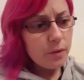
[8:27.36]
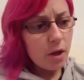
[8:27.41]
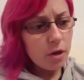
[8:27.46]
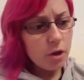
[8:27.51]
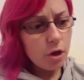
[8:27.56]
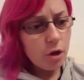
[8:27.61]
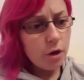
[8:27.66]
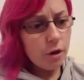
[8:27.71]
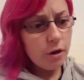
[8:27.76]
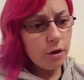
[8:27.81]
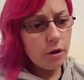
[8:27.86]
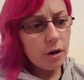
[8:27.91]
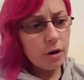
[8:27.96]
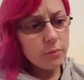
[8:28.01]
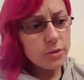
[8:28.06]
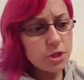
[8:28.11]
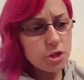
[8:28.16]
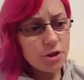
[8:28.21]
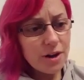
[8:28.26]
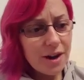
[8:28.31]
I
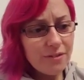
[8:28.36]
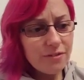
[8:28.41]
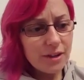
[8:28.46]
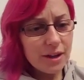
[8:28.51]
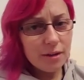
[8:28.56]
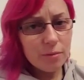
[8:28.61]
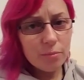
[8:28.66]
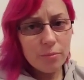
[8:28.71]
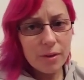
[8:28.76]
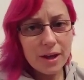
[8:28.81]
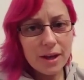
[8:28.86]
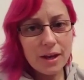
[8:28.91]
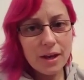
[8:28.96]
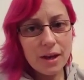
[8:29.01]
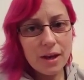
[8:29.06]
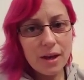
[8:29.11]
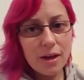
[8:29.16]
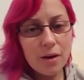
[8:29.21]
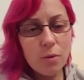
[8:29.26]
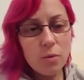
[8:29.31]
was traveling,
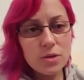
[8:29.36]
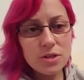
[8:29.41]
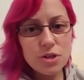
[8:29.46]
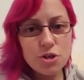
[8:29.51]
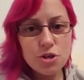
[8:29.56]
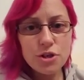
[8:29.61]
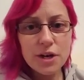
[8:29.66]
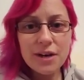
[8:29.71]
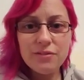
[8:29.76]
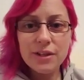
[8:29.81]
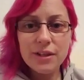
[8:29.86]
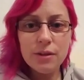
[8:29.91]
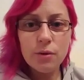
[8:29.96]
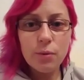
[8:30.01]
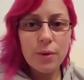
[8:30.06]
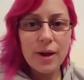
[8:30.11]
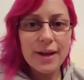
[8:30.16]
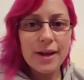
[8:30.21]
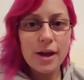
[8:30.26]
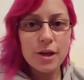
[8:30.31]
but I wasn't traveling
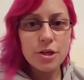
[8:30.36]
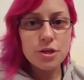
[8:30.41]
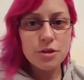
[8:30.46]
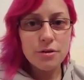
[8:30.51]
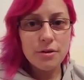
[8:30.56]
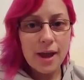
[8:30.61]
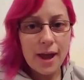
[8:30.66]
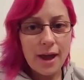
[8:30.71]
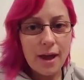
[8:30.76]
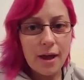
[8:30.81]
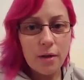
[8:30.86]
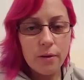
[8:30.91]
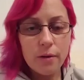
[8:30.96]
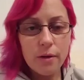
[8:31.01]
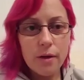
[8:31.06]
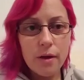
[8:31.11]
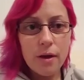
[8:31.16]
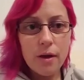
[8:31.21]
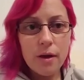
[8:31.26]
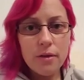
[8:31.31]
the way I do now.
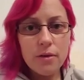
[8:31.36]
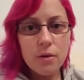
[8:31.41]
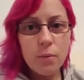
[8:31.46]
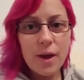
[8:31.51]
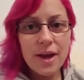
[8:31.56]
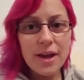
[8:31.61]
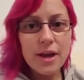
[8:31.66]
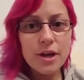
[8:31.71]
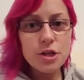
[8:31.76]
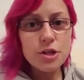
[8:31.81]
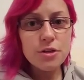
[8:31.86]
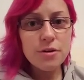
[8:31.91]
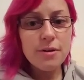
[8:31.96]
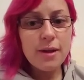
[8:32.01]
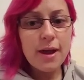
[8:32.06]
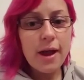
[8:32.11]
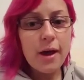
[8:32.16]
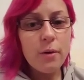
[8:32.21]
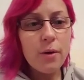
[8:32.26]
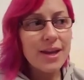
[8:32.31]
The way I do
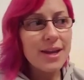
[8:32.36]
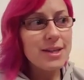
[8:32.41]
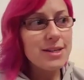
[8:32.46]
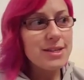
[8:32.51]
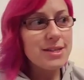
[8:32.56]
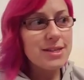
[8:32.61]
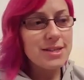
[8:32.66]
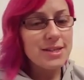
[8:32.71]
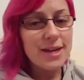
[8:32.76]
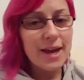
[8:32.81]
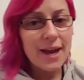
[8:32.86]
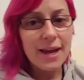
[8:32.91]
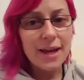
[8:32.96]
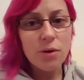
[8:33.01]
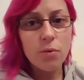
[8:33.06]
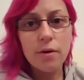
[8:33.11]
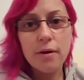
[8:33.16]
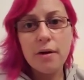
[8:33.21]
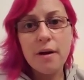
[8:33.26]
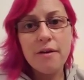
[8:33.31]
now, I can
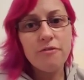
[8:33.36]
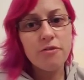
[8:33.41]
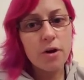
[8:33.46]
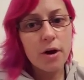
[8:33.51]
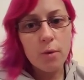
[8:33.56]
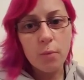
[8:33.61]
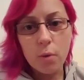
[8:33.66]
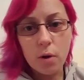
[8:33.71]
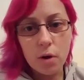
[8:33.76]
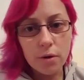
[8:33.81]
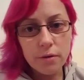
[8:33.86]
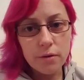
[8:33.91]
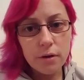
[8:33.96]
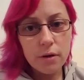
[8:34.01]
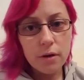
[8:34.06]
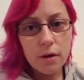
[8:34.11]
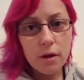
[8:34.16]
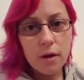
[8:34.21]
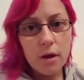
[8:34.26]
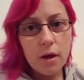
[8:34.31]
stay wherever I want.
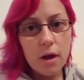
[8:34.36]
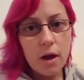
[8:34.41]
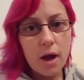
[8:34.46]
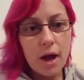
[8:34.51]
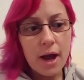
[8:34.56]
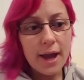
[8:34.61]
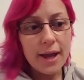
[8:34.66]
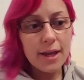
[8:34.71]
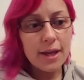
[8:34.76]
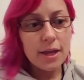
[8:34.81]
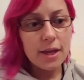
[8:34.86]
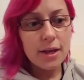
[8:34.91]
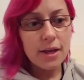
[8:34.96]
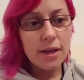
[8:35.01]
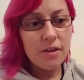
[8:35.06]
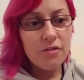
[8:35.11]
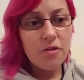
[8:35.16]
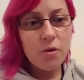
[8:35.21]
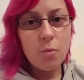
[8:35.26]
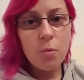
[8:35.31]
I
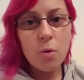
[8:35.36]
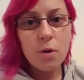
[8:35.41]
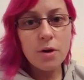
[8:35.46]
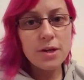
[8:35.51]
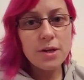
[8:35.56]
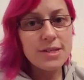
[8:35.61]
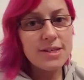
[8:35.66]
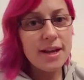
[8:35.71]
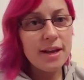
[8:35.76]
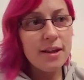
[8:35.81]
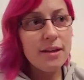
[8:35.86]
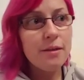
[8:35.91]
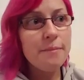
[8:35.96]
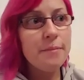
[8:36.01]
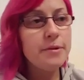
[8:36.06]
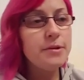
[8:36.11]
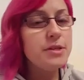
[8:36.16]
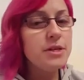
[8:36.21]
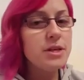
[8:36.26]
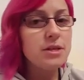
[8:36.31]
can, if I want to stay in the
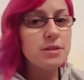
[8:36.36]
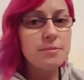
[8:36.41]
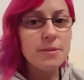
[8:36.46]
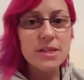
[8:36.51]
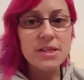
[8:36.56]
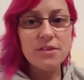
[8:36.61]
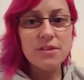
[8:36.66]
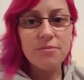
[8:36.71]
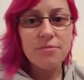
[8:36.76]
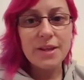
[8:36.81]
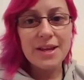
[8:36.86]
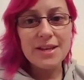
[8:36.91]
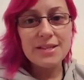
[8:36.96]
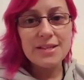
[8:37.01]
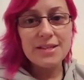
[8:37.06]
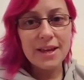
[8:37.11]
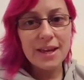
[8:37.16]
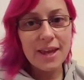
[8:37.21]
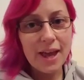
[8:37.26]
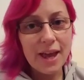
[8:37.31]
most expensive
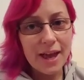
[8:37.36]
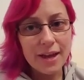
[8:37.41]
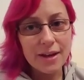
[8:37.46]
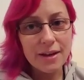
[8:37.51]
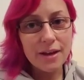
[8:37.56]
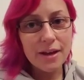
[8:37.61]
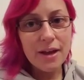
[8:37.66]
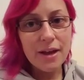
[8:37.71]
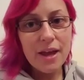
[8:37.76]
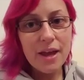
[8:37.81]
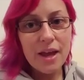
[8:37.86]
place, I can.